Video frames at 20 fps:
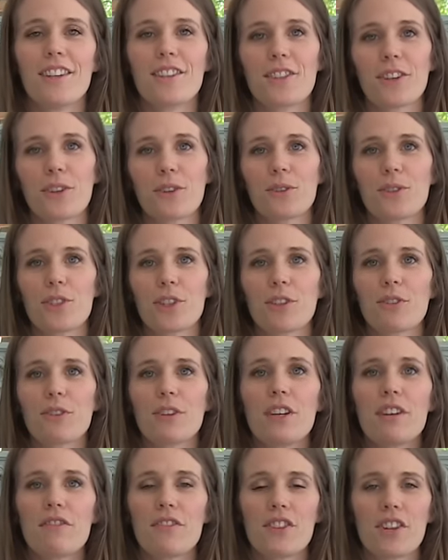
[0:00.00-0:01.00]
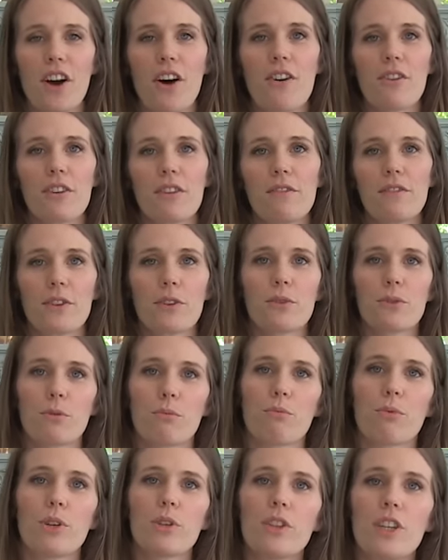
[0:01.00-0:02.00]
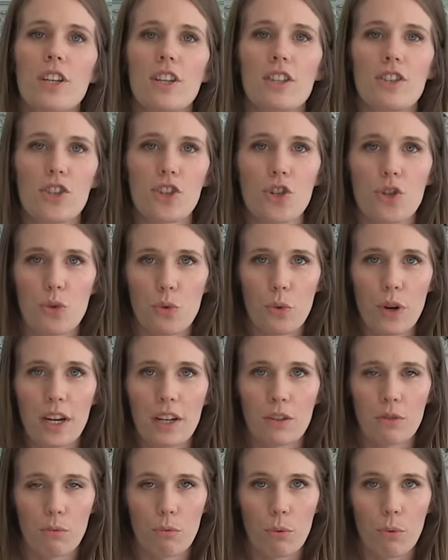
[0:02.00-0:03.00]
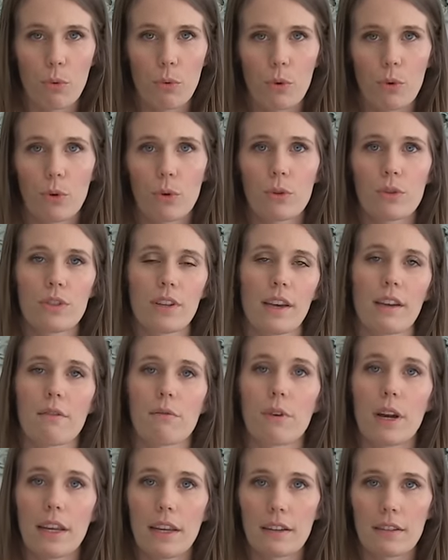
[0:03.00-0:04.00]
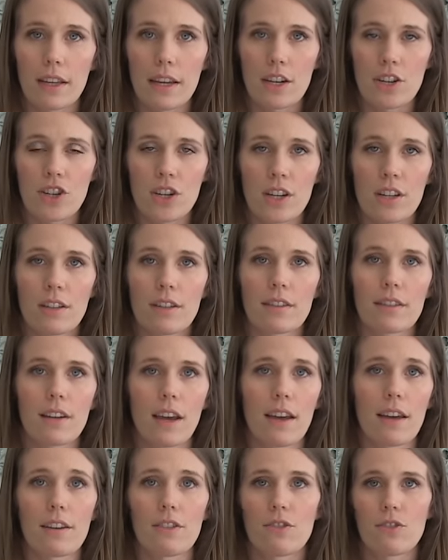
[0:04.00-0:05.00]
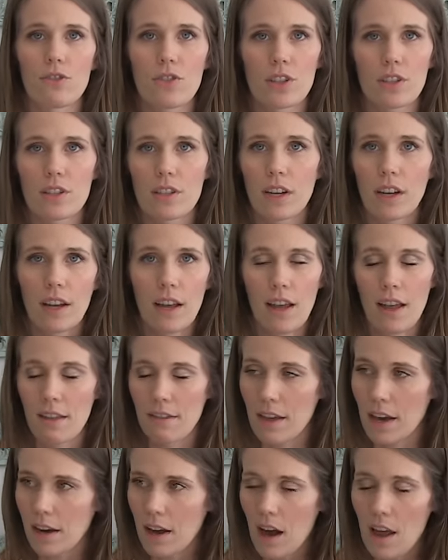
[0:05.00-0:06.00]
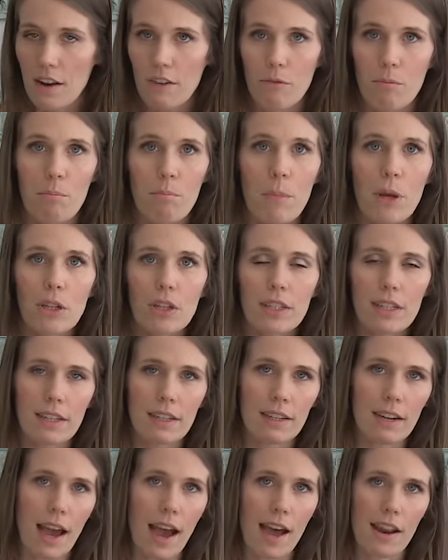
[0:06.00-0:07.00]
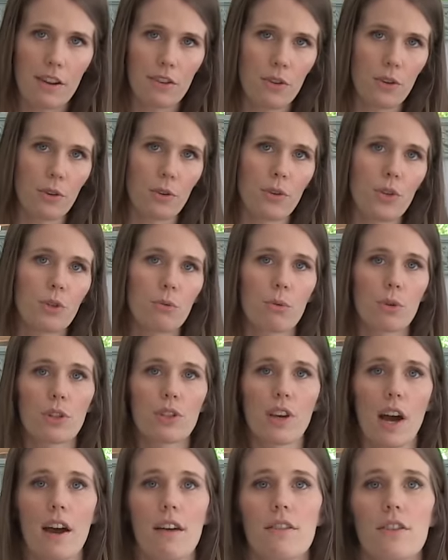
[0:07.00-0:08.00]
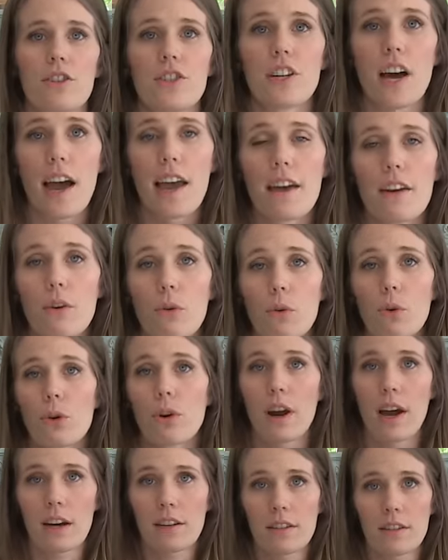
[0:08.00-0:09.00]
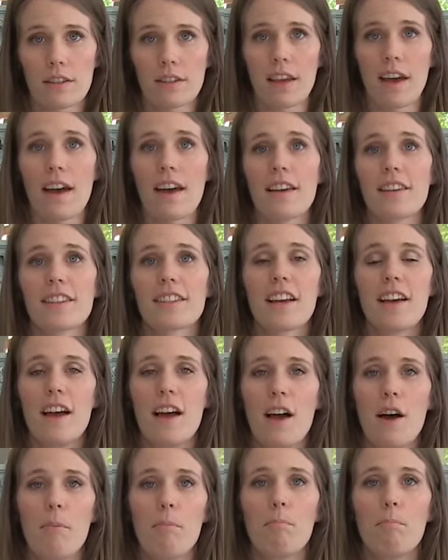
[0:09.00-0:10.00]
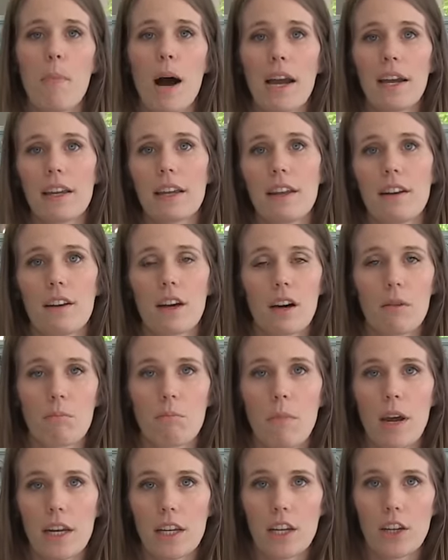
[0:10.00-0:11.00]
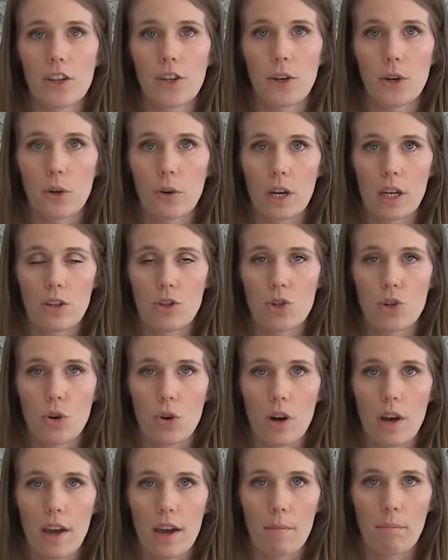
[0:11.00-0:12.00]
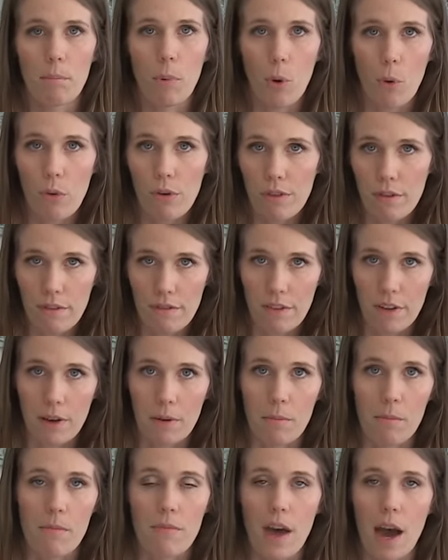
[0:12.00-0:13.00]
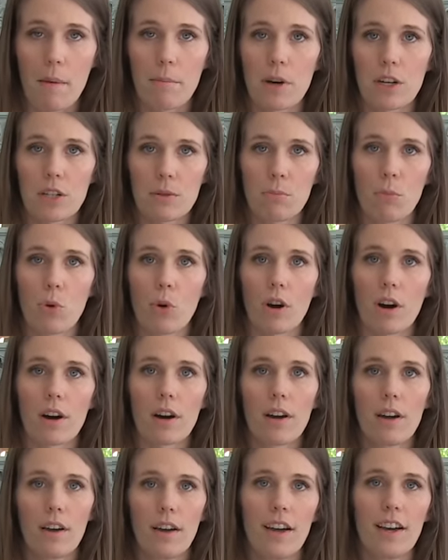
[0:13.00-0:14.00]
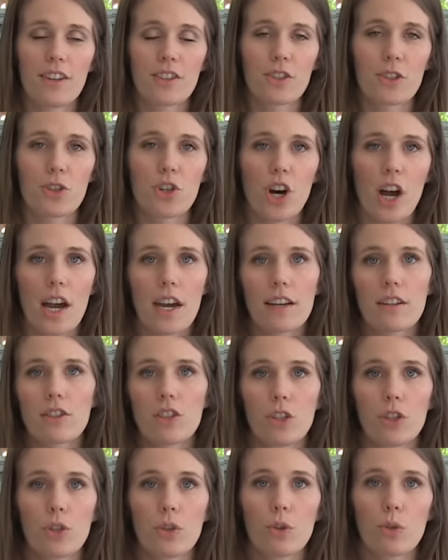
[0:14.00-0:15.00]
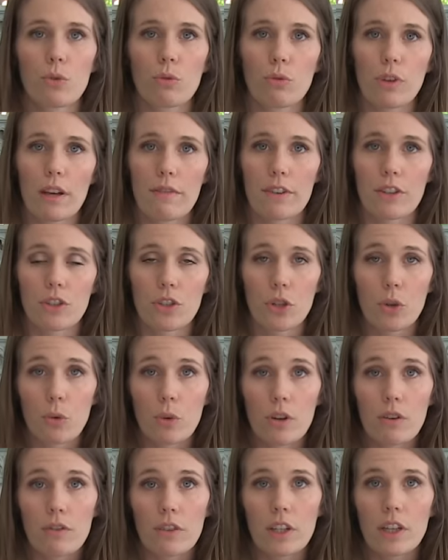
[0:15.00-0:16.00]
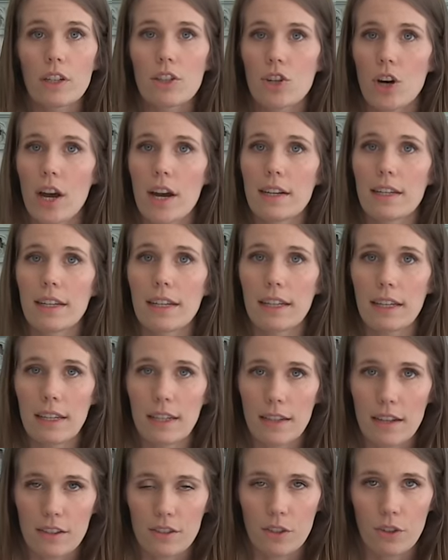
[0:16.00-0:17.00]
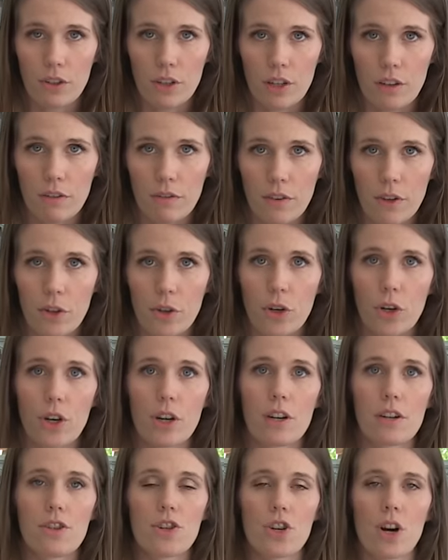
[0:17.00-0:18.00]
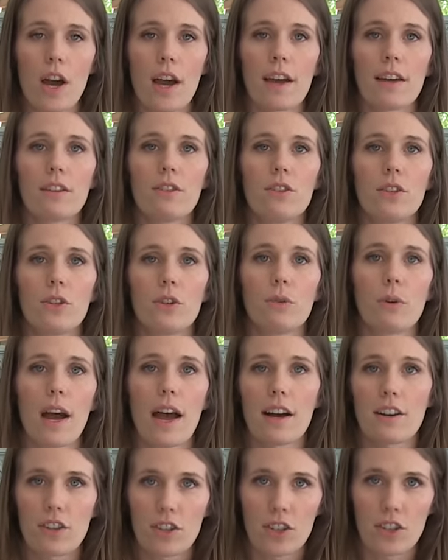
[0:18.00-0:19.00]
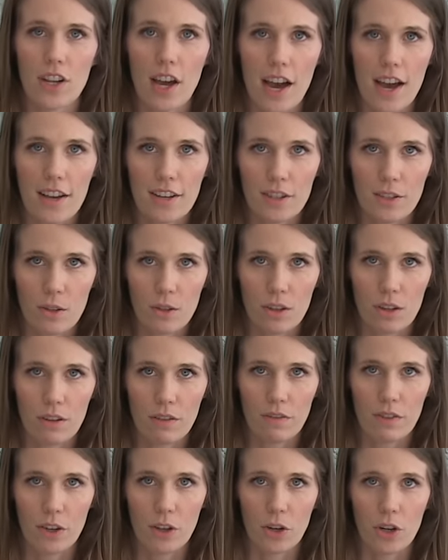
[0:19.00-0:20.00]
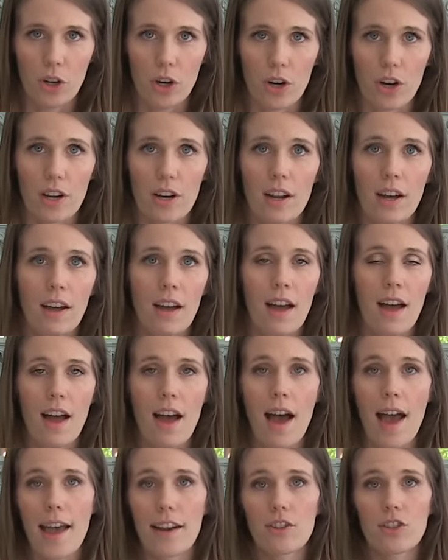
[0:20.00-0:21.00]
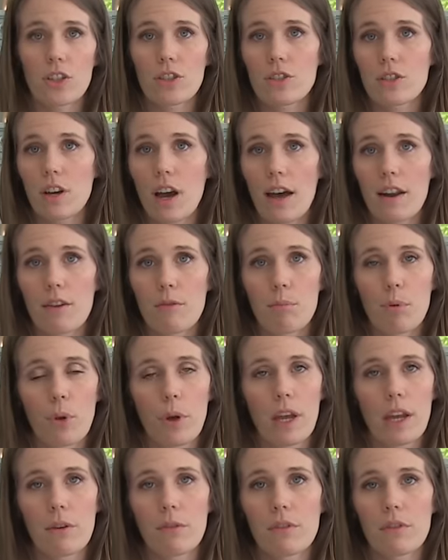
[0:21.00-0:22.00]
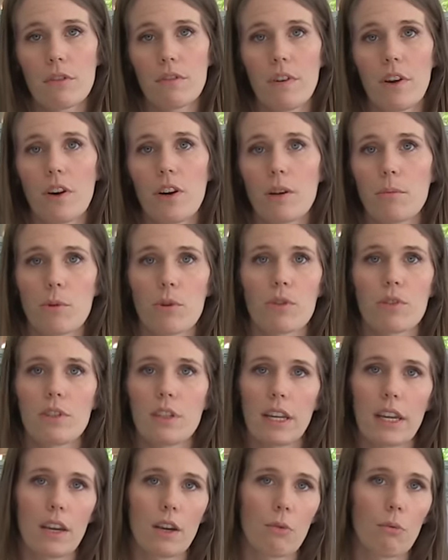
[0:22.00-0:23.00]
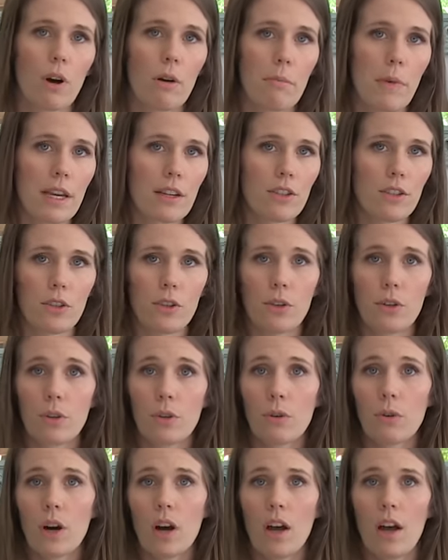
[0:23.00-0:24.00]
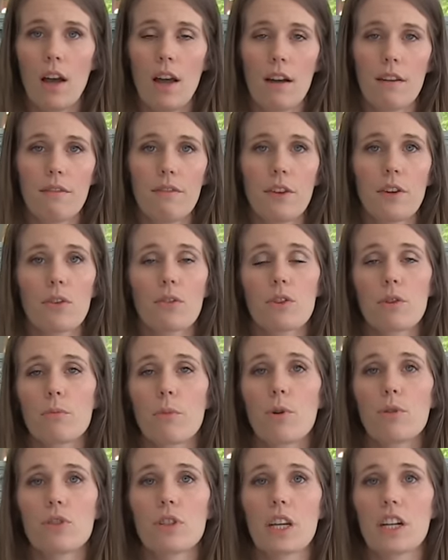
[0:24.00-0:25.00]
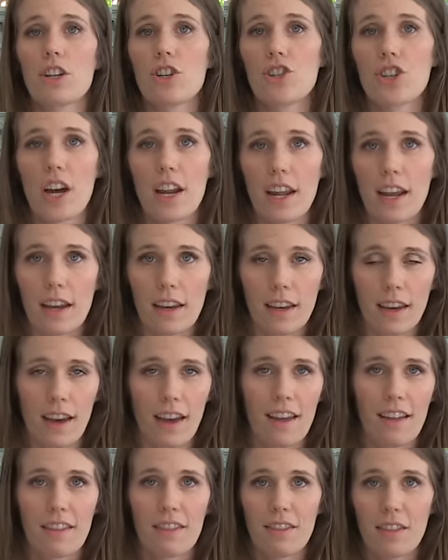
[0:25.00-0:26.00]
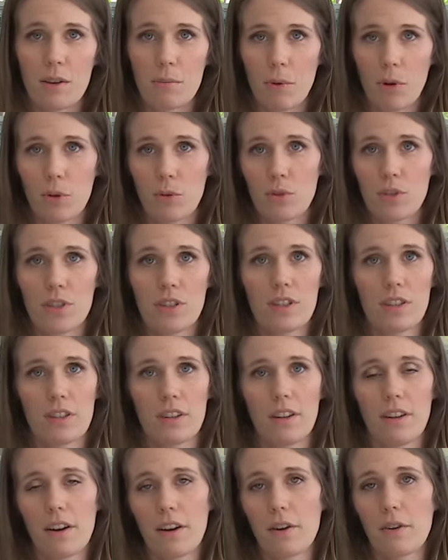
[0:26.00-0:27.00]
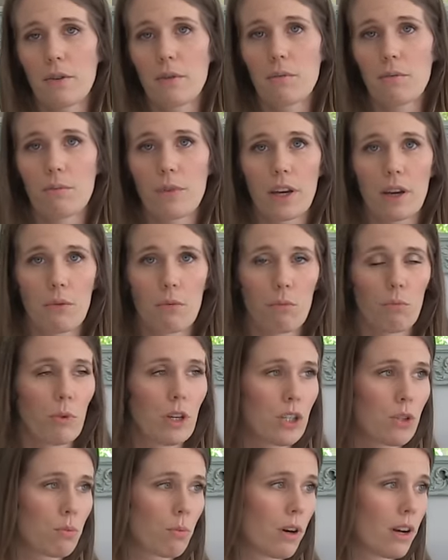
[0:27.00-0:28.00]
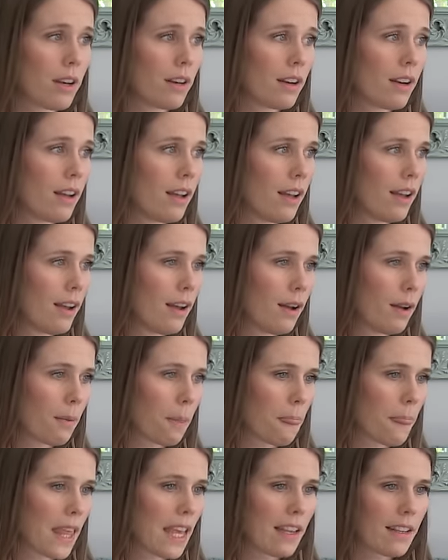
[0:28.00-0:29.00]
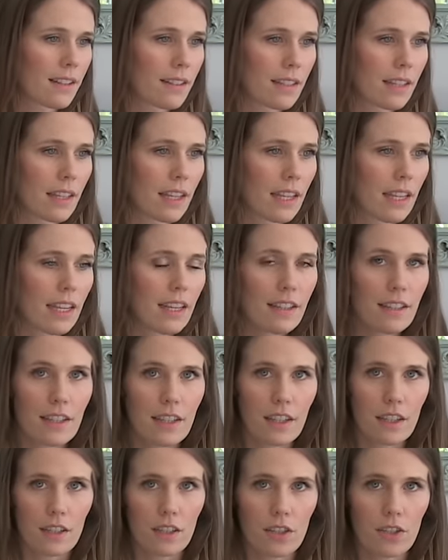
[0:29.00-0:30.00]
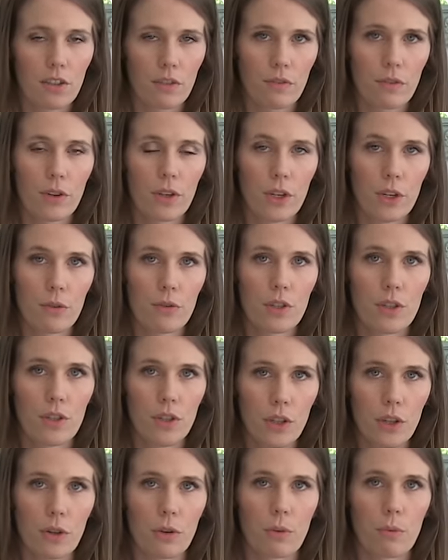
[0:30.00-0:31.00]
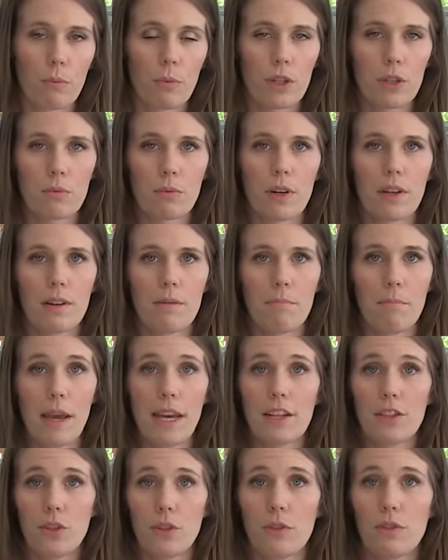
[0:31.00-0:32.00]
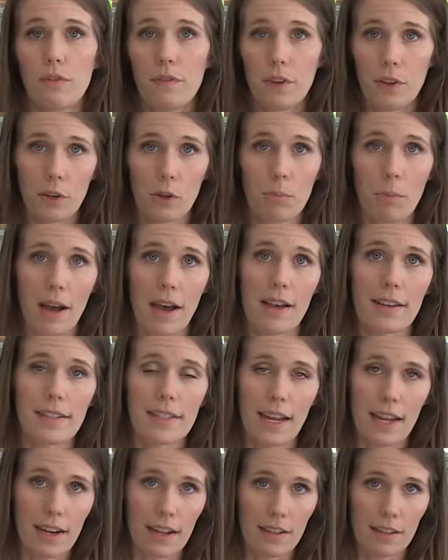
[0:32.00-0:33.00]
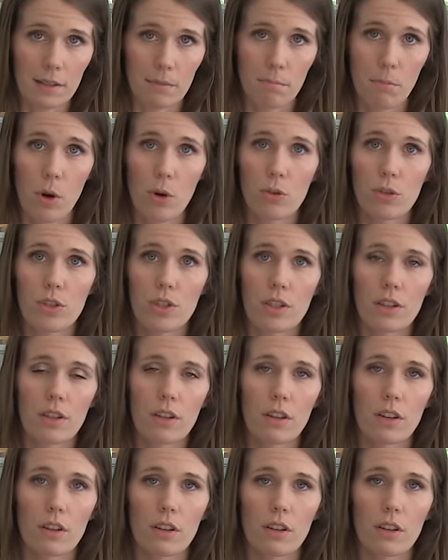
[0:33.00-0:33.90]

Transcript: So to lift all of those really strict rules and regulations and just that kind of militant attitude towards either diet or exercise might end up making you enjoy both of them that much more. So trying to live intuitively, trying to eat so that you feel good, trying to exercise so that you feel good, and just kind of playing with the variables, seeing what makes you feel the most energetic and the most, you know, like which one is easiest for you to do, which one makes you feel best and is most